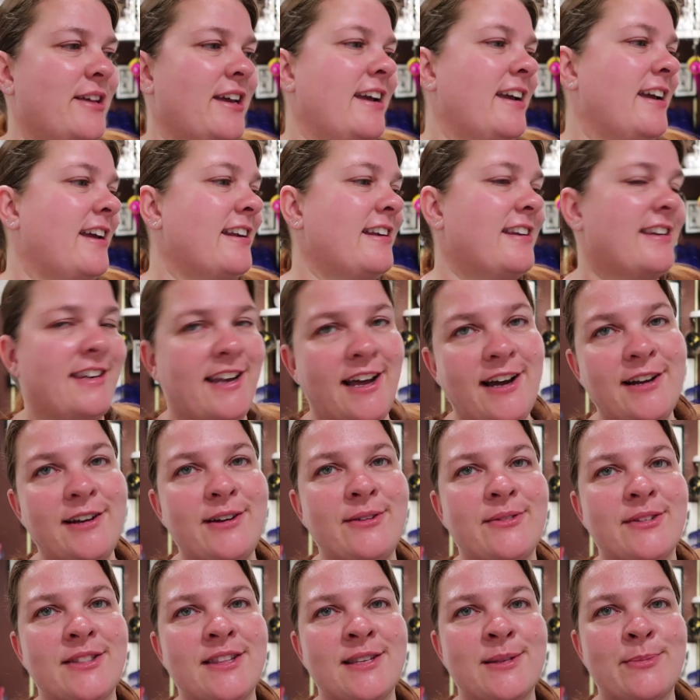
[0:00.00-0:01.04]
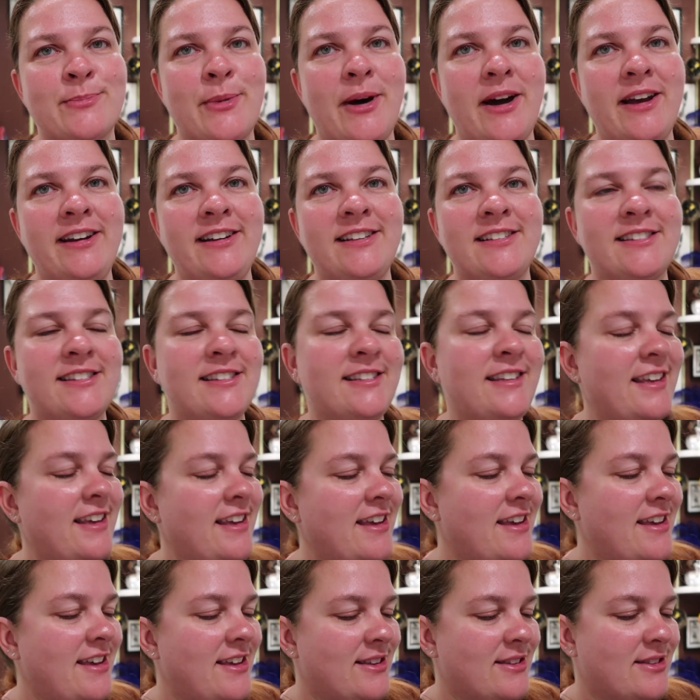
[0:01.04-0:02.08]
Like, done with this bodice.
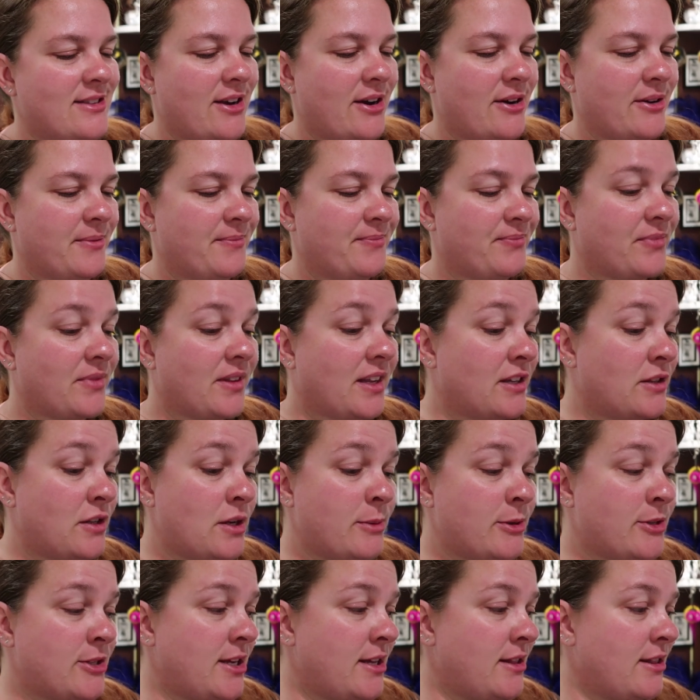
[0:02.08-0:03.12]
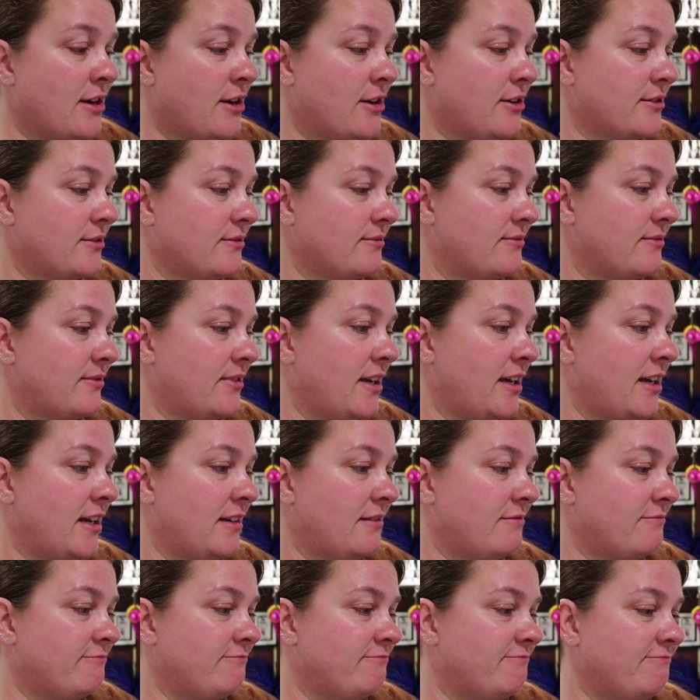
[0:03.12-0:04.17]
So, it's almost done though,
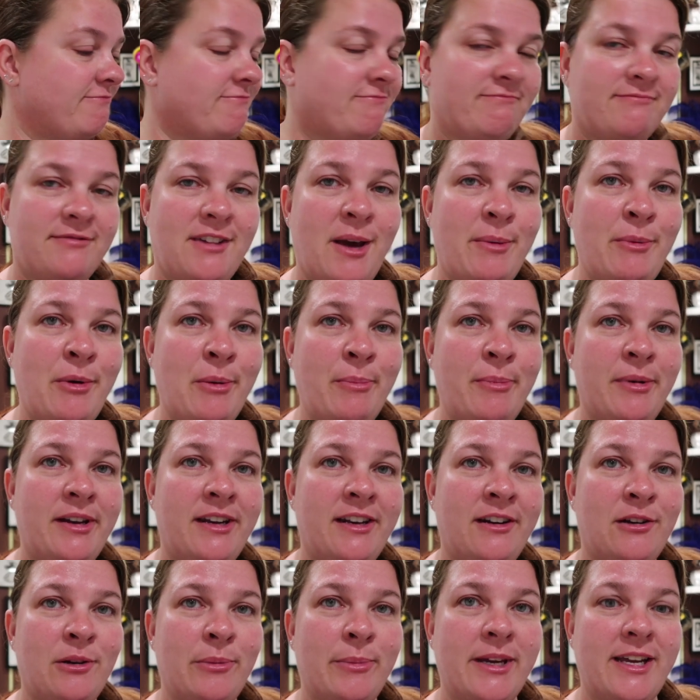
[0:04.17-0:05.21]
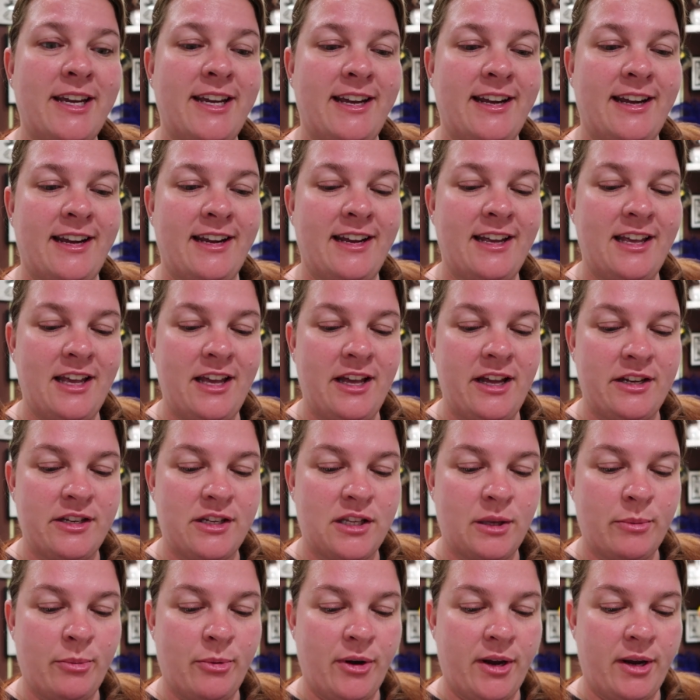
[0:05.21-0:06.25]
and I'm hoping it'll be
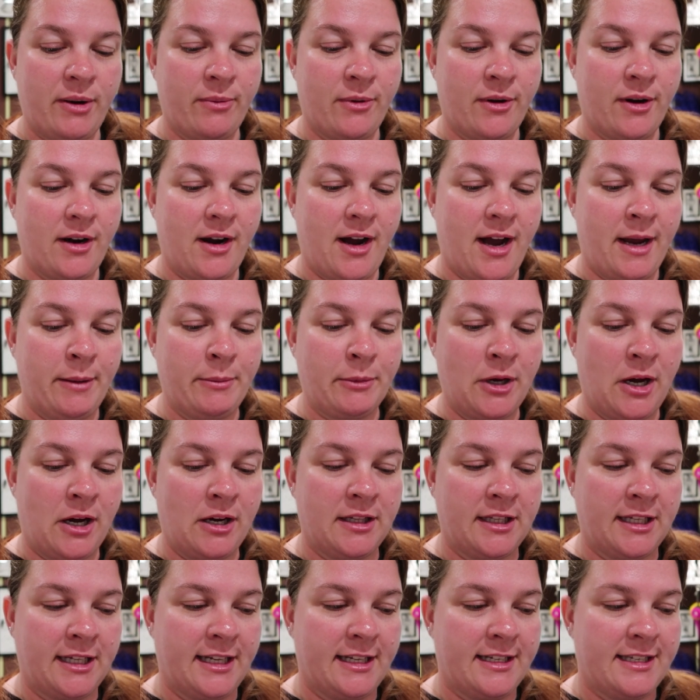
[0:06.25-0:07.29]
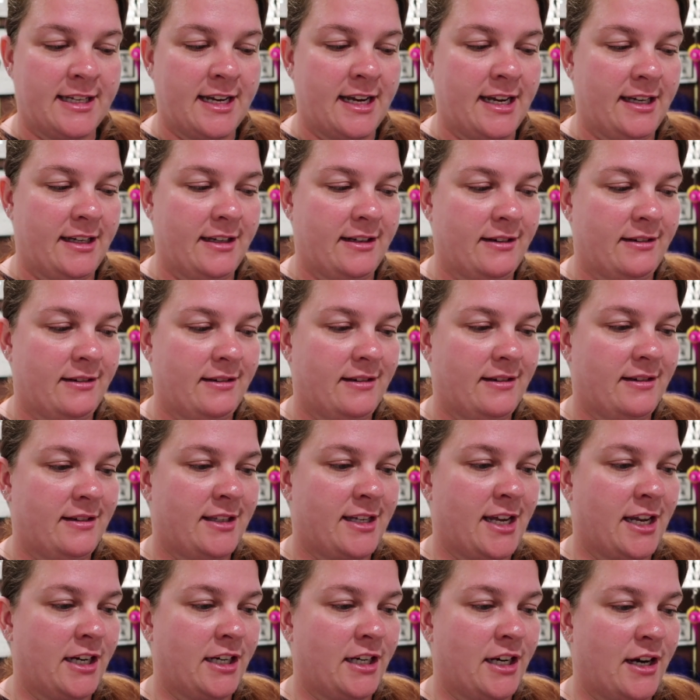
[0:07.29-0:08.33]
to the point where I'm calling it done,
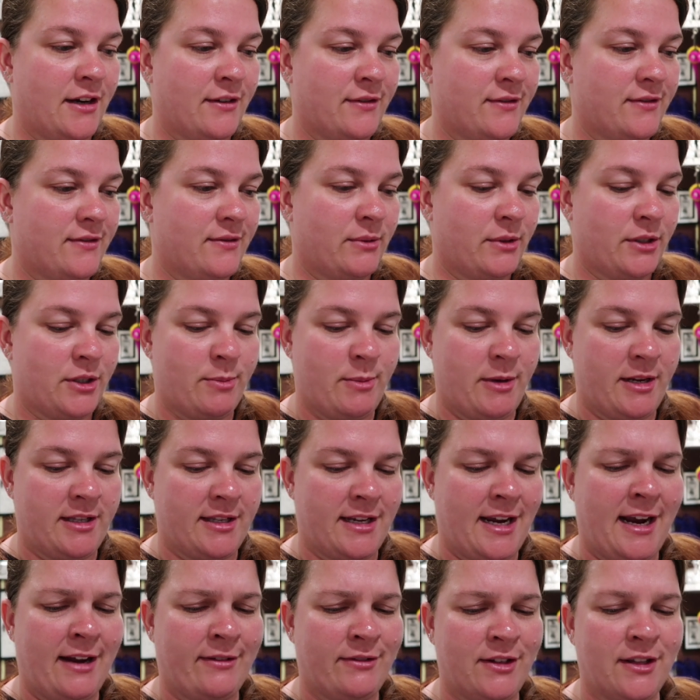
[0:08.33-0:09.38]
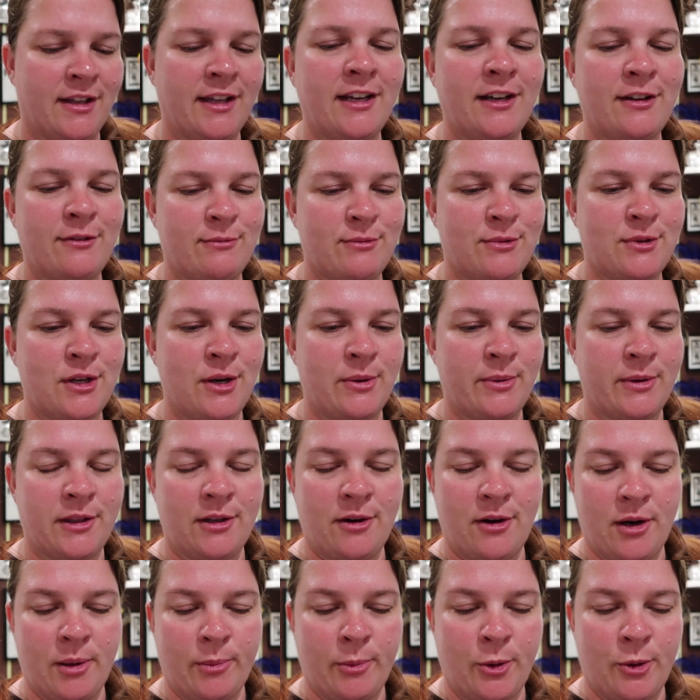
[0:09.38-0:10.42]
done enough, which means I have to like sew in
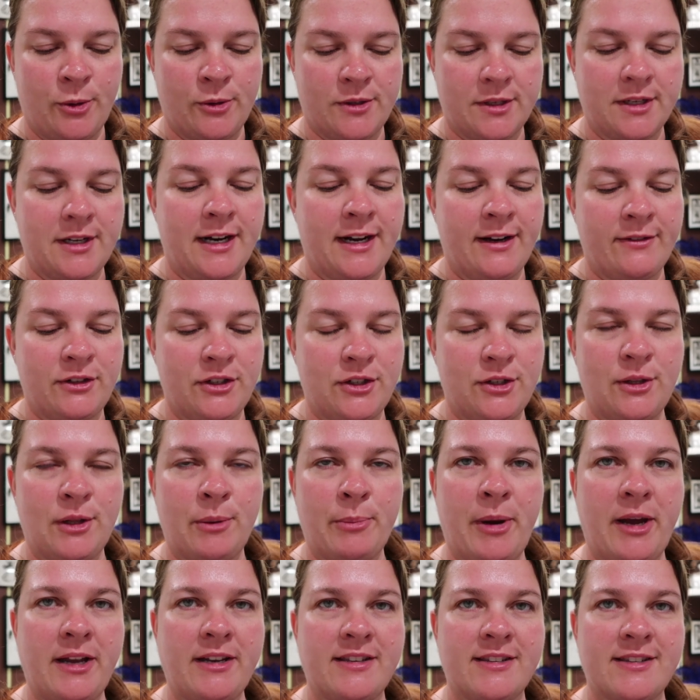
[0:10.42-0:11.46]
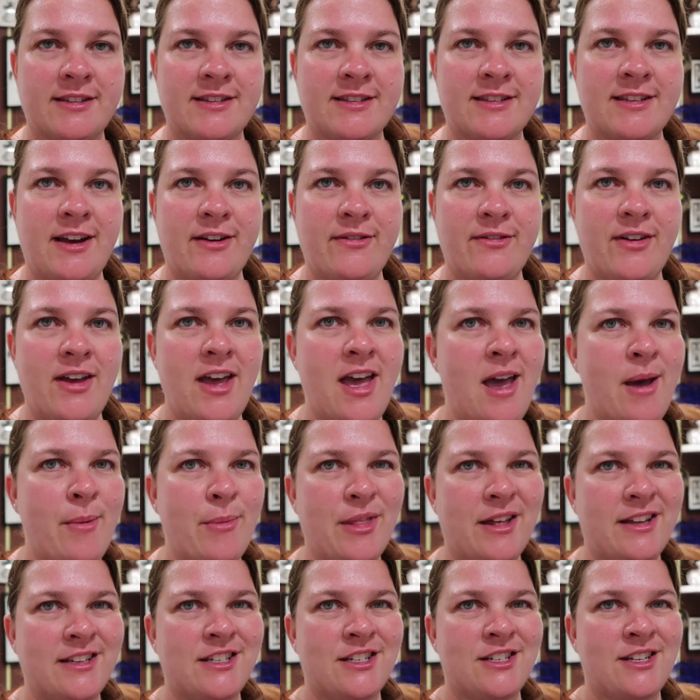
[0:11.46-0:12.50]
the armholes and I have to do the buttons and stuff.
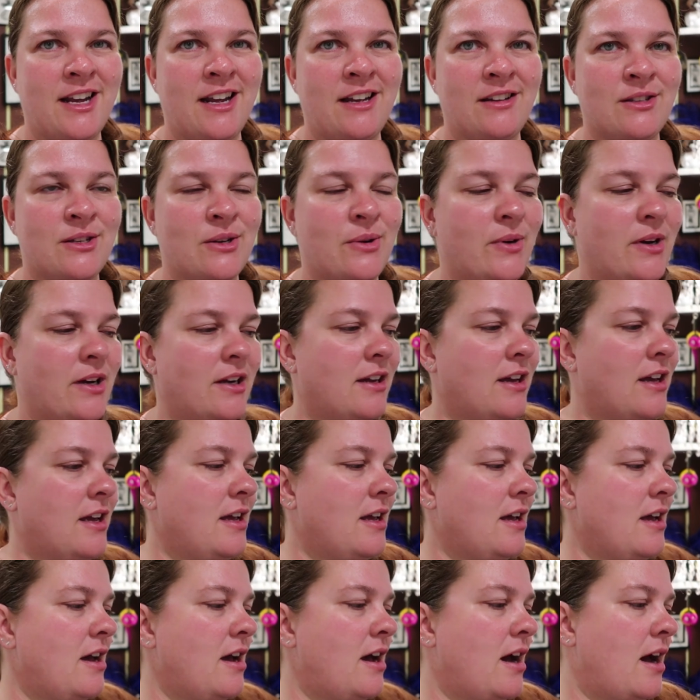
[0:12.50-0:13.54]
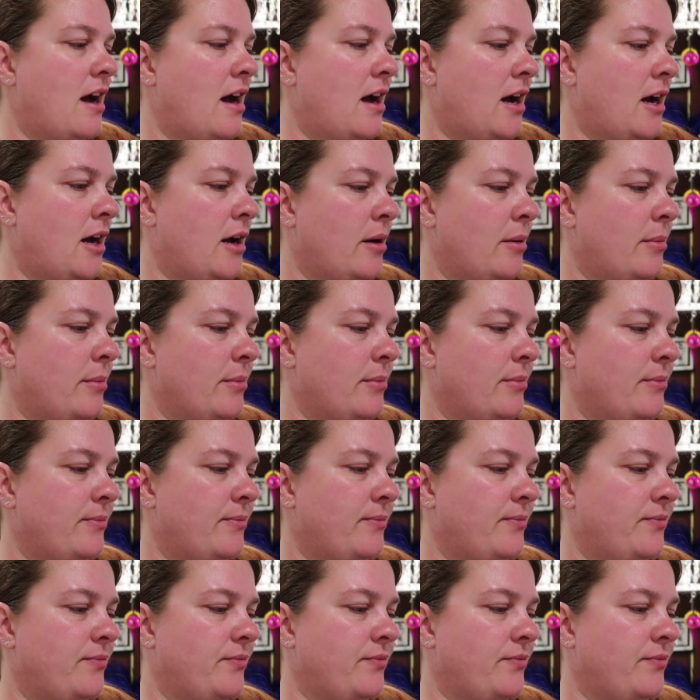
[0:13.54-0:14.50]
That's just hand sewing. Um,